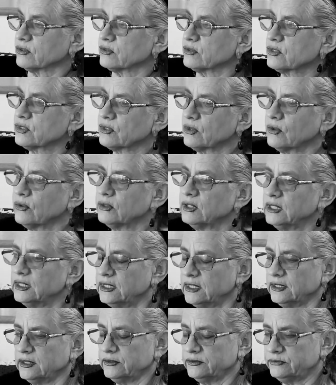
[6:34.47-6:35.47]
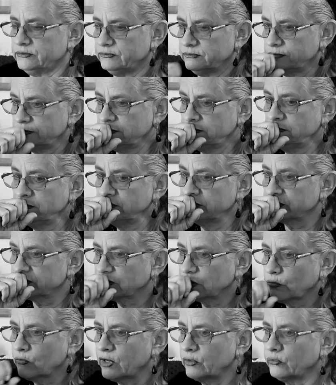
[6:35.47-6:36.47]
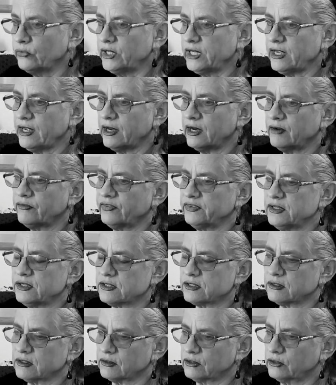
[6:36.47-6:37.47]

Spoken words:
So when we have these